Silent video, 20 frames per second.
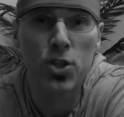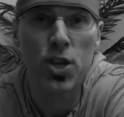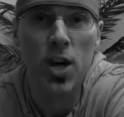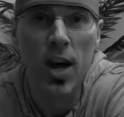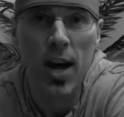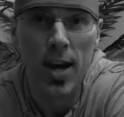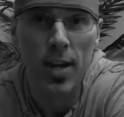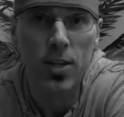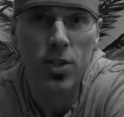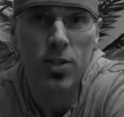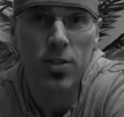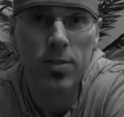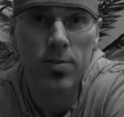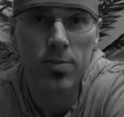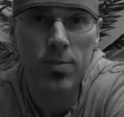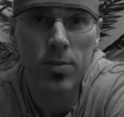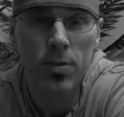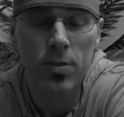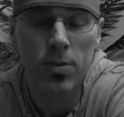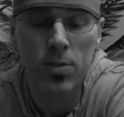Josh.
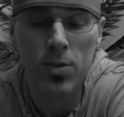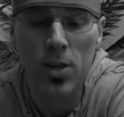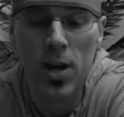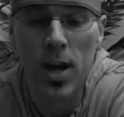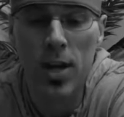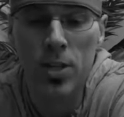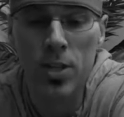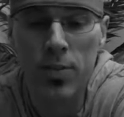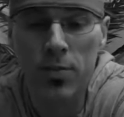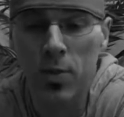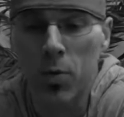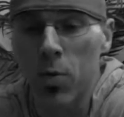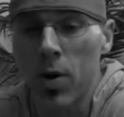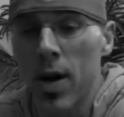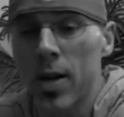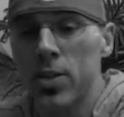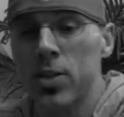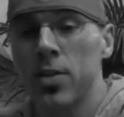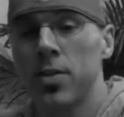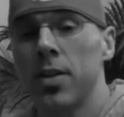So, Josh, if you're
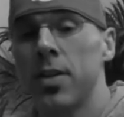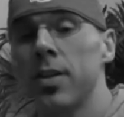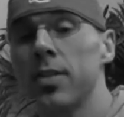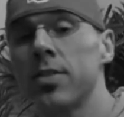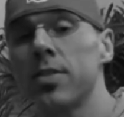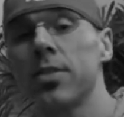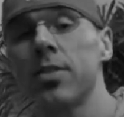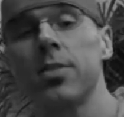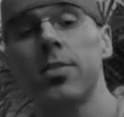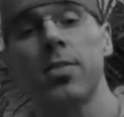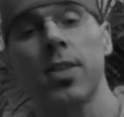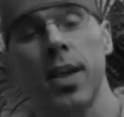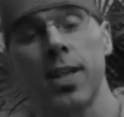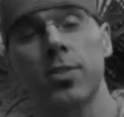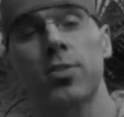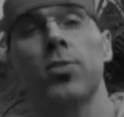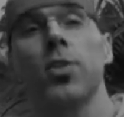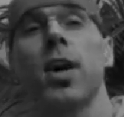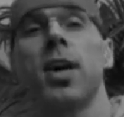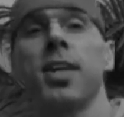watching this,
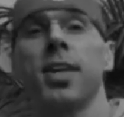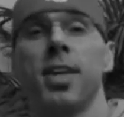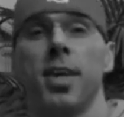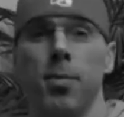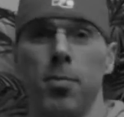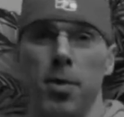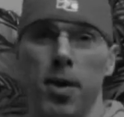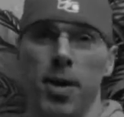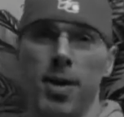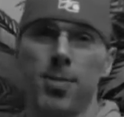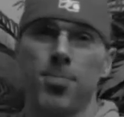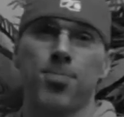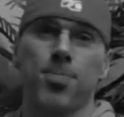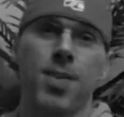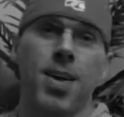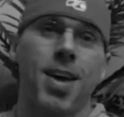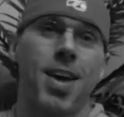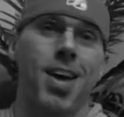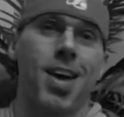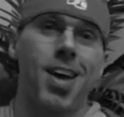thanks for writing in, buddy.
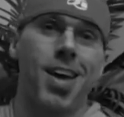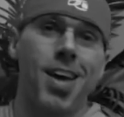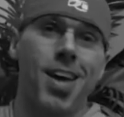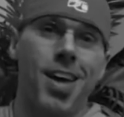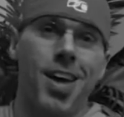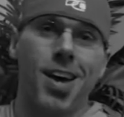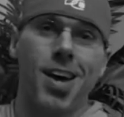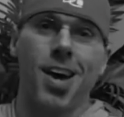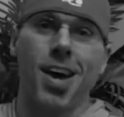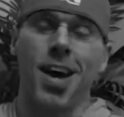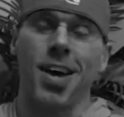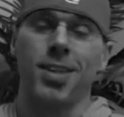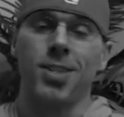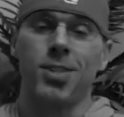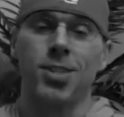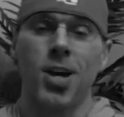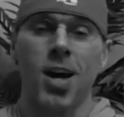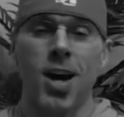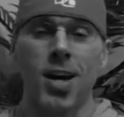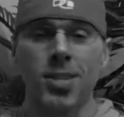All right,
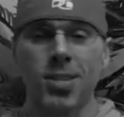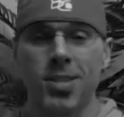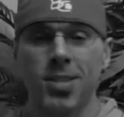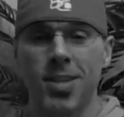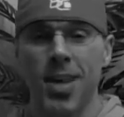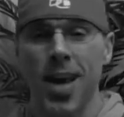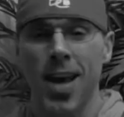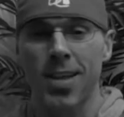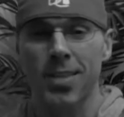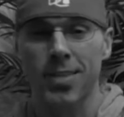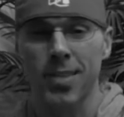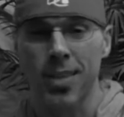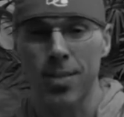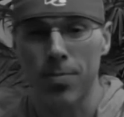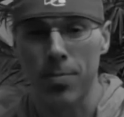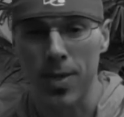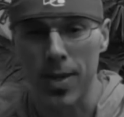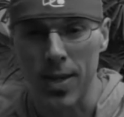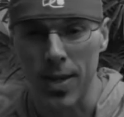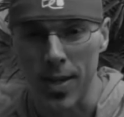Josh is
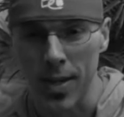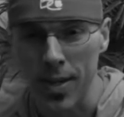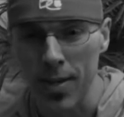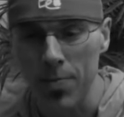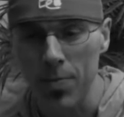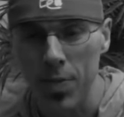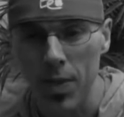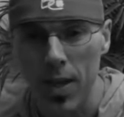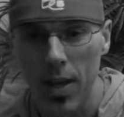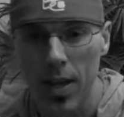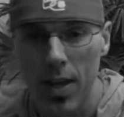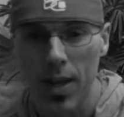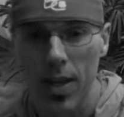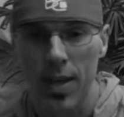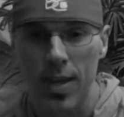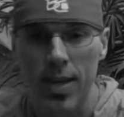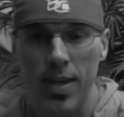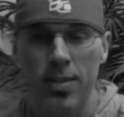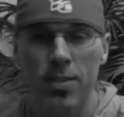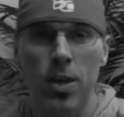asking me,
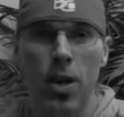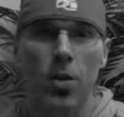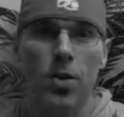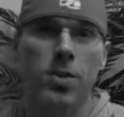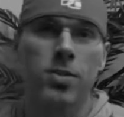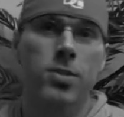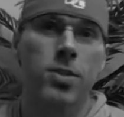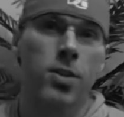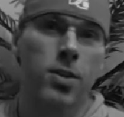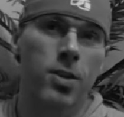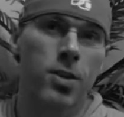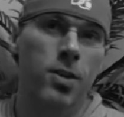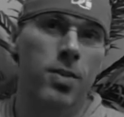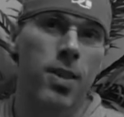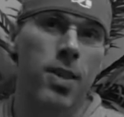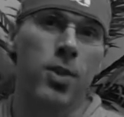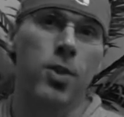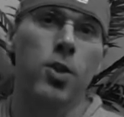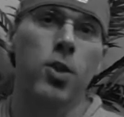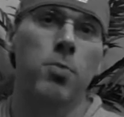he's always heard
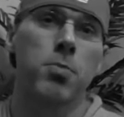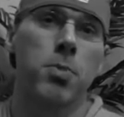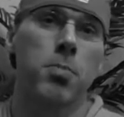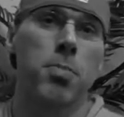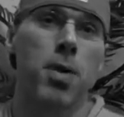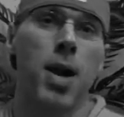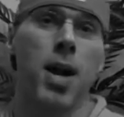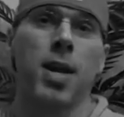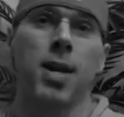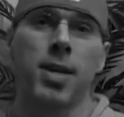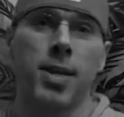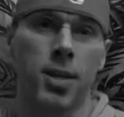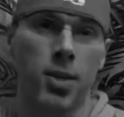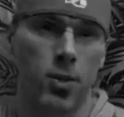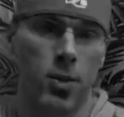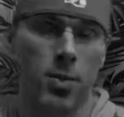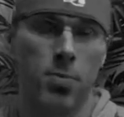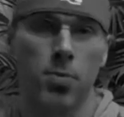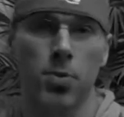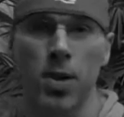that the human body can
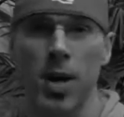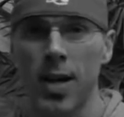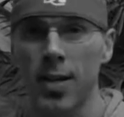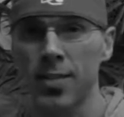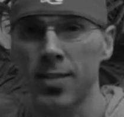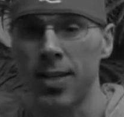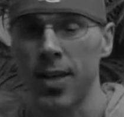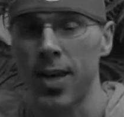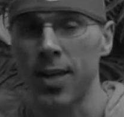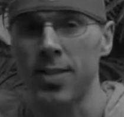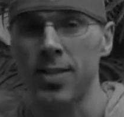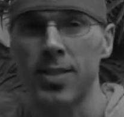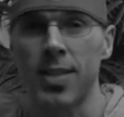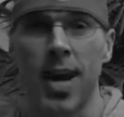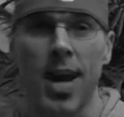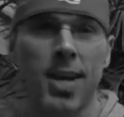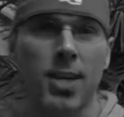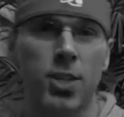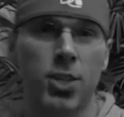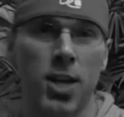only process,
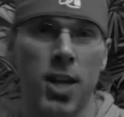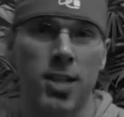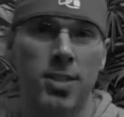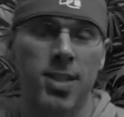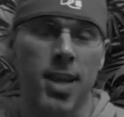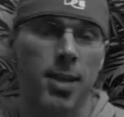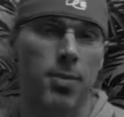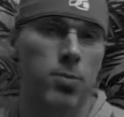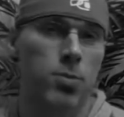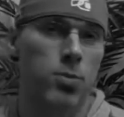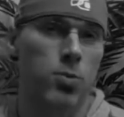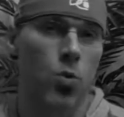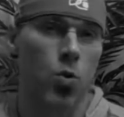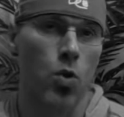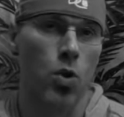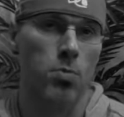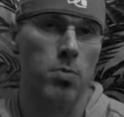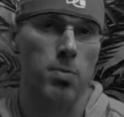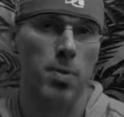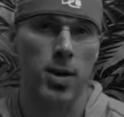digest, and
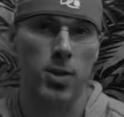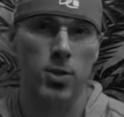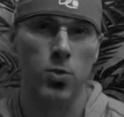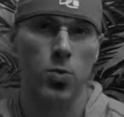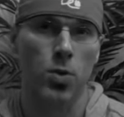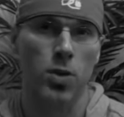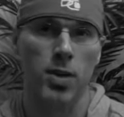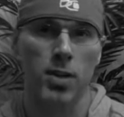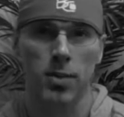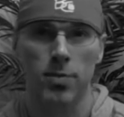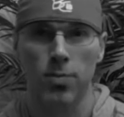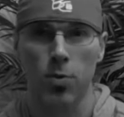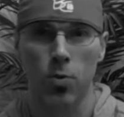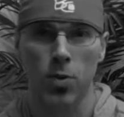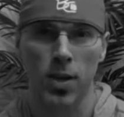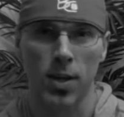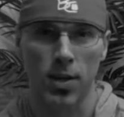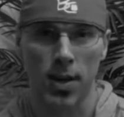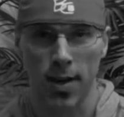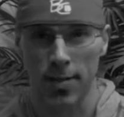absorb about 20 to
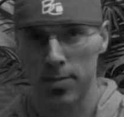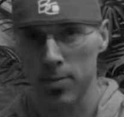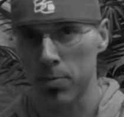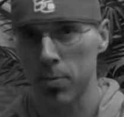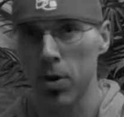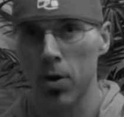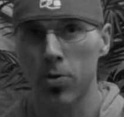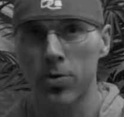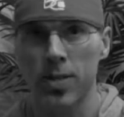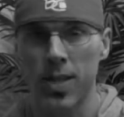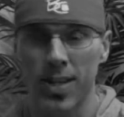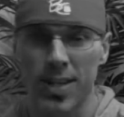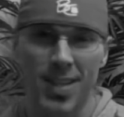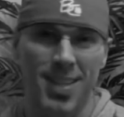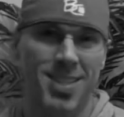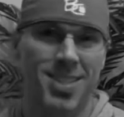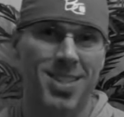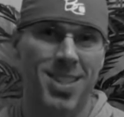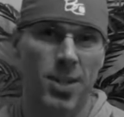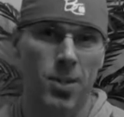40 grams of protein in
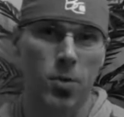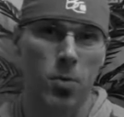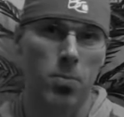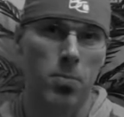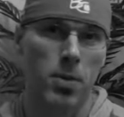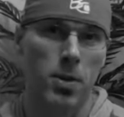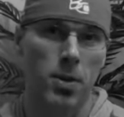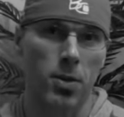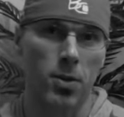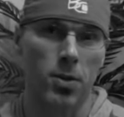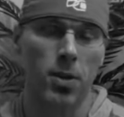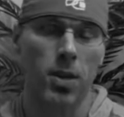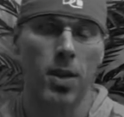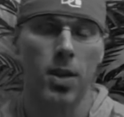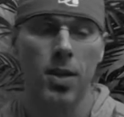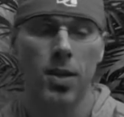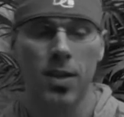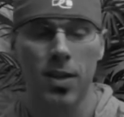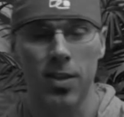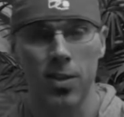a single meal,
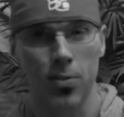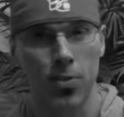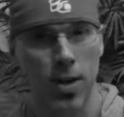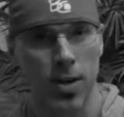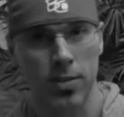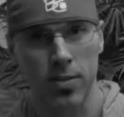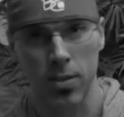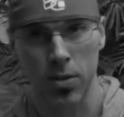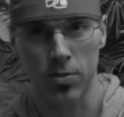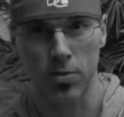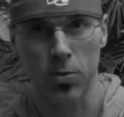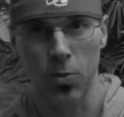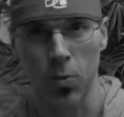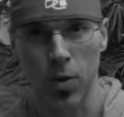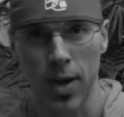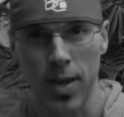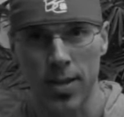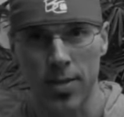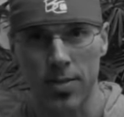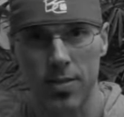and the rest goes to
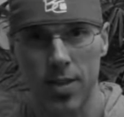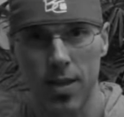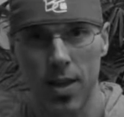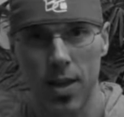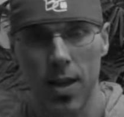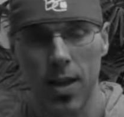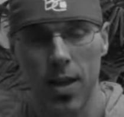waste.